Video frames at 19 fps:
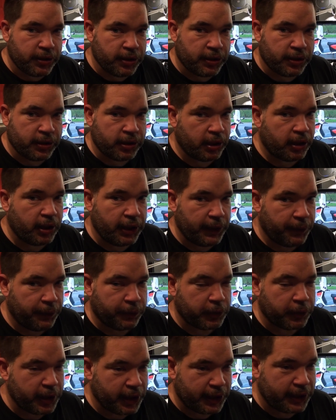just suddenly
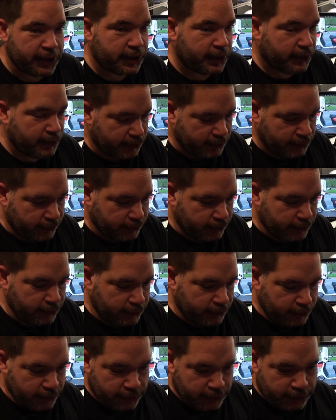freeze.
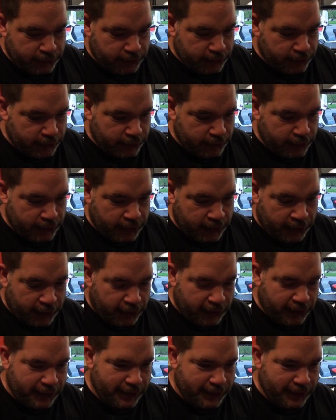Uh,